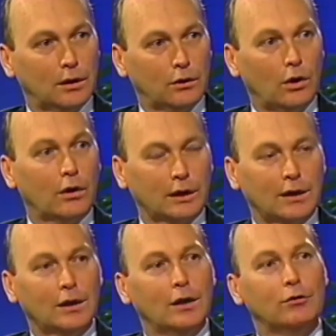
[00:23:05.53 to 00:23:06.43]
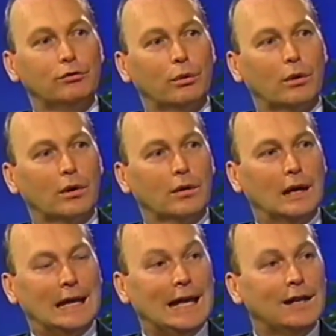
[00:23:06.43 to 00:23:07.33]
longing for
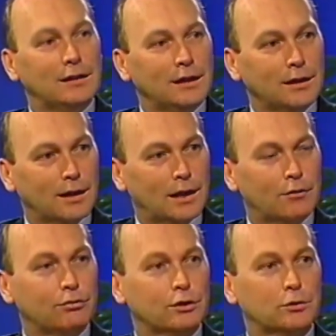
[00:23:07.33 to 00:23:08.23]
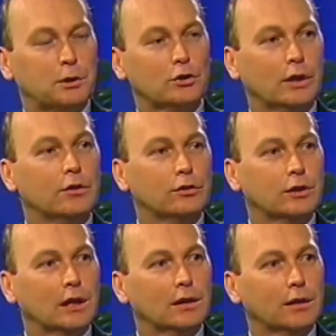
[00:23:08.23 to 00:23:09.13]
an ending and a spiritual
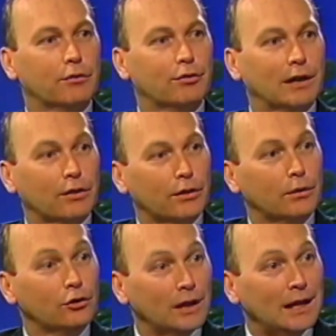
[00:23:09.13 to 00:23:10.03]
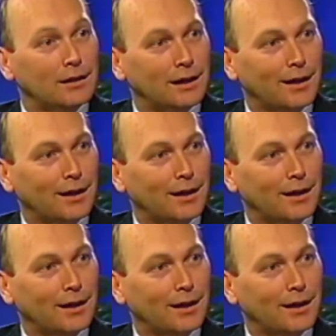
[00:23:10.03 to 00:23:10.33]
understanding of the fact that there is an ending.